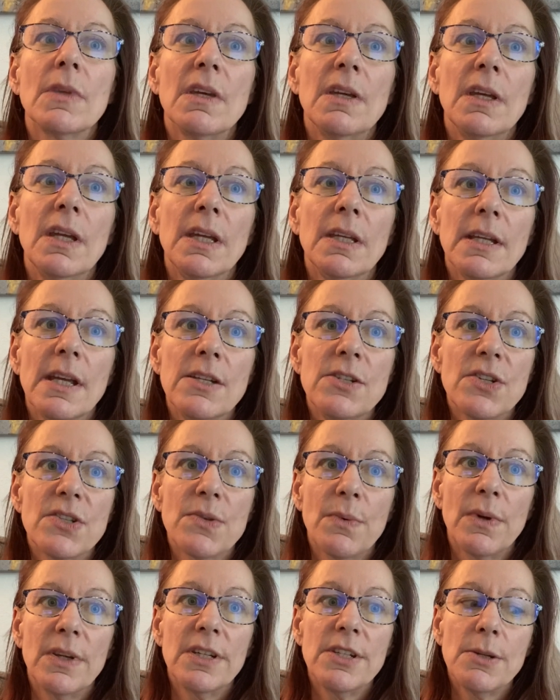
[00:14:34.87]
and I
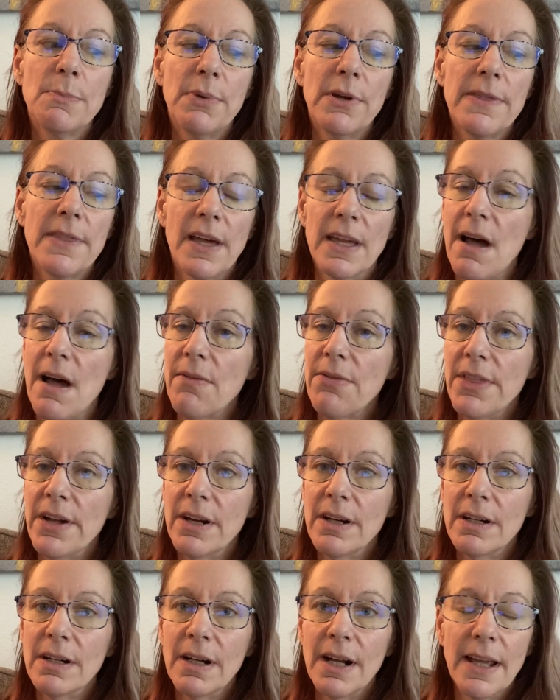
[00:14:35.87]
just wanted to put that out
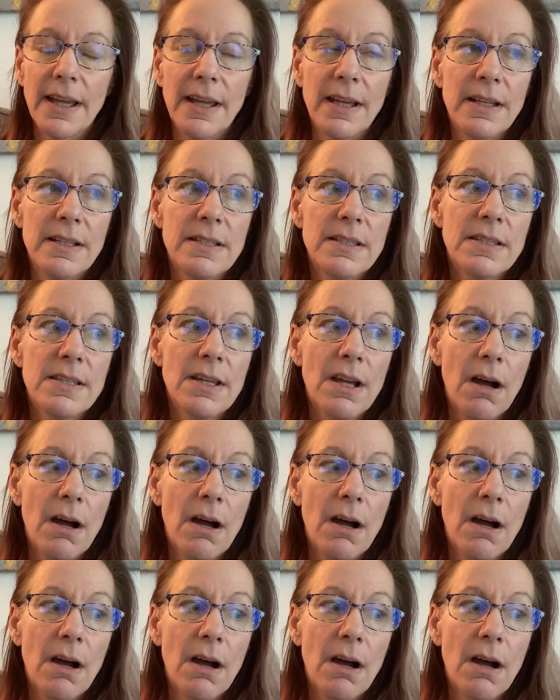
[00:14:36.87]
there and